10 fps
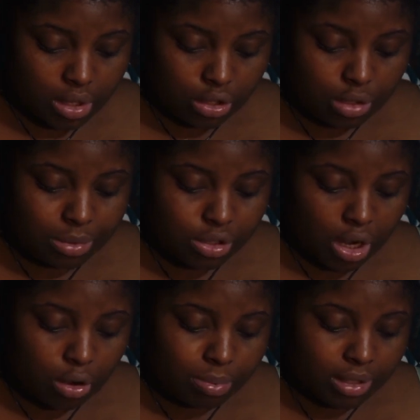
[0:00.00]
You be
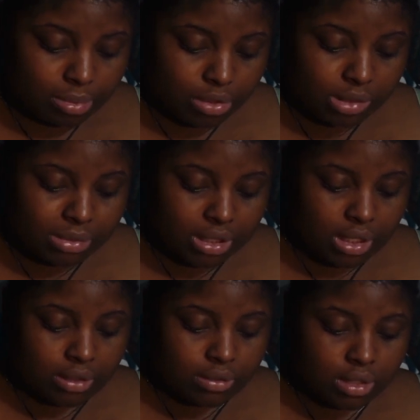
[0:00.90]
trying to open up Christmas
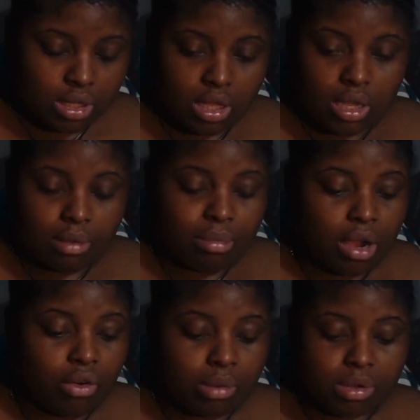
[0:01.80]
gifts. My
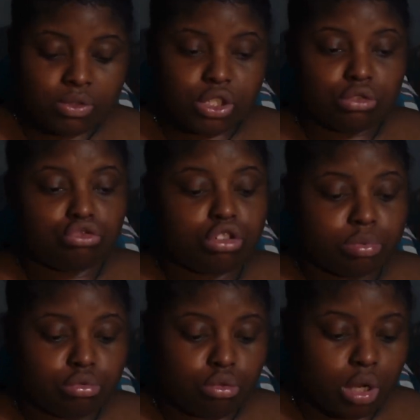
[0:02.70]
grandmother, she'll
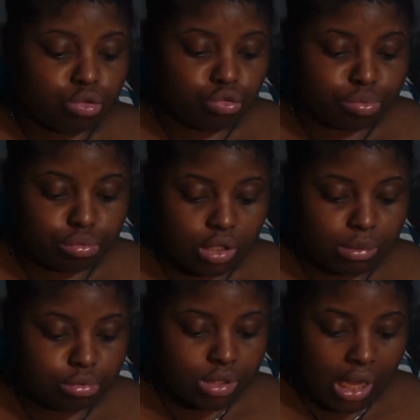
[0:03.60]
triple, quadruple,
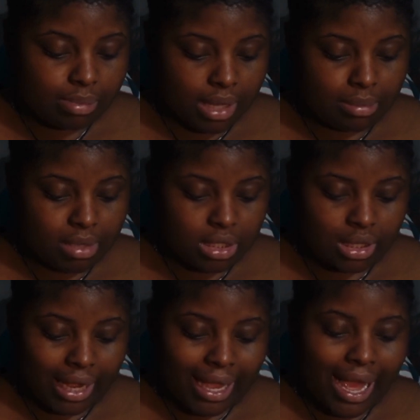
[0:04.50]
double tape that bitch.
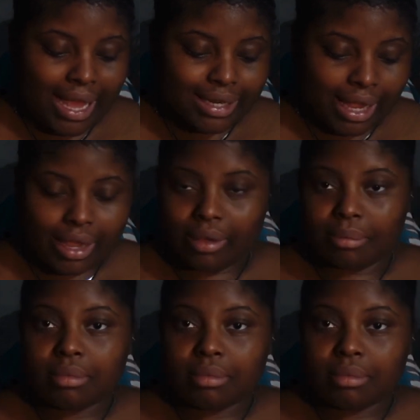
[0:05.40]
Like, god damn.